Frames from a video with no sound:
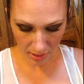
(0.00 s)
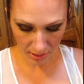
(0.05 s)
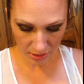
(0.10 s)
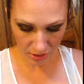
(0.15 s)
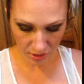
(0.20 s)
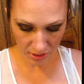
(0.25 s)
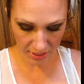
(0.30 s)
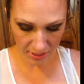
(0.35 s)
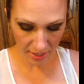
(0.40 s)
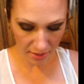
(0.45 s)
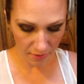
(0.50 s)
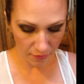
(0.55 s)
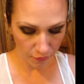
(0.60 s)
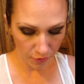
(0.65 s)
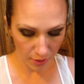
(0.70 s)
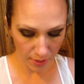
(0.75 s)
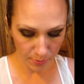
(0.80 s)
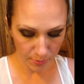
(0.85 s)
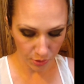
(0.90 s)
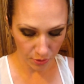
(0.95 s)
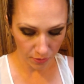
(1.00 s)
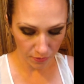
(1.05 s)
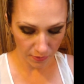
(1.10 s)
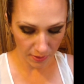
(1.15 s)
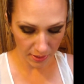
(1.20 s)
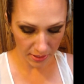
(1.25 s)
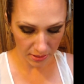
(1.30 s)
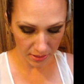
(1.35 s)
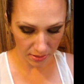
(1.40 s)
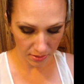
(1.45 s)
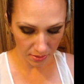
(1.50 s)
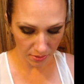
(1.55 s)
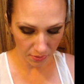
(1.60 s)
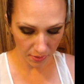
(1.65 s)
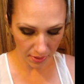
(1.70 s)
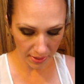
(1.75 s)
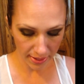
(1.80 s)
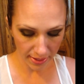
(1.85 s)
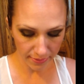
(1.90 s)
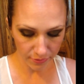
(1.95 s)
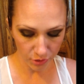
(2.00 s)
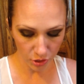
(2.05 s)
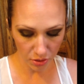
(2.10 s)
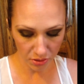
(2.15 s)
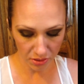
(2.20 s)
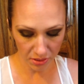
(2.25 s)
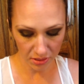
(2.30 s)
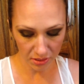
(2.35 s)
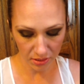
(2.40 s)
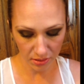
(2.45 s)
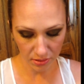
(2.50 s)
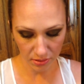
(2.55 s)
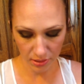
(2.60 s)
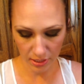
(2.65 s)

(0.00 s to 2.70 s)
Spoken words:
It just kind of frames your face. So I've chosen